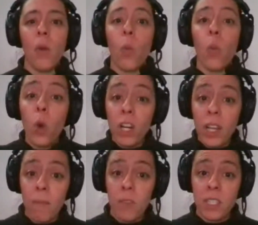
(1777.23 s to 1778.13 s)
Word
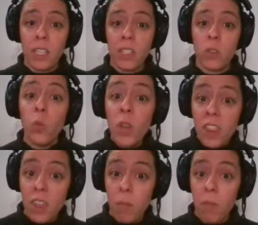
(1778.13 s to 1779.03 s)
emphasis,
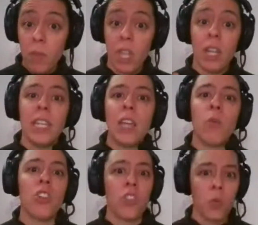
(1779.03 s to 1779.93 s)
rhythm in a language
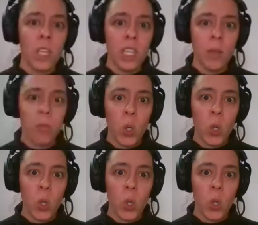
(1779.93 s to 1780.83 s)
is really
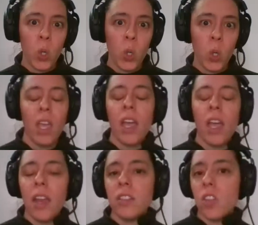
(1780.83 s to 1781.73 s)
important.
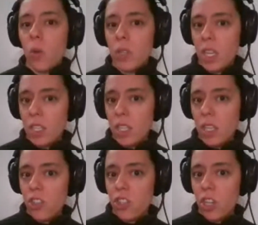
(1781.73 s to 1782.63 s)
And so is
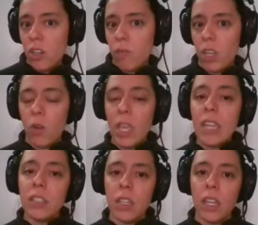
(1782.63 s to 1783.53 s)
intonation.
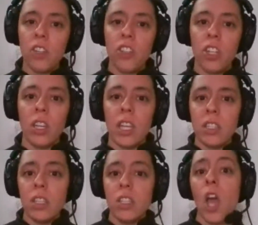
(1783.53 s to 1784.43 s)
Intonation is the
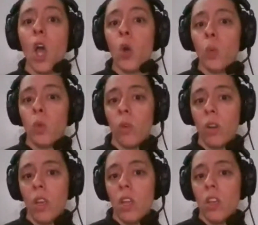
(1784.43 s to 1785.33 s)
tone.
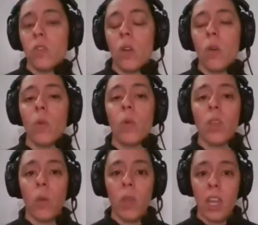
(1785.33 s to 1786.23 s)
So,
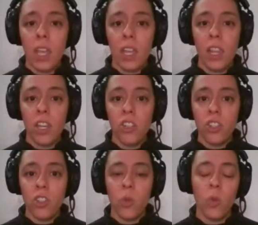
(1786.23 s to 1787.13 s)
in
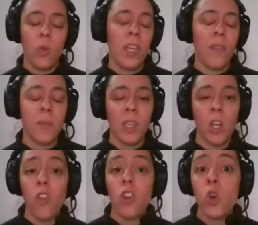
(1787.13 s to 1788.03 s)
English, we have something
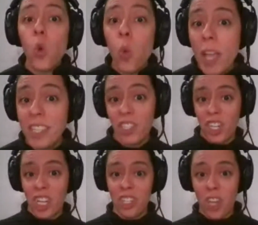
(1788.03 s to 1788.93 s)
called the
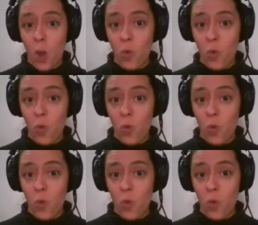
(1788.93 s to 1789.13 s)
questioning tone.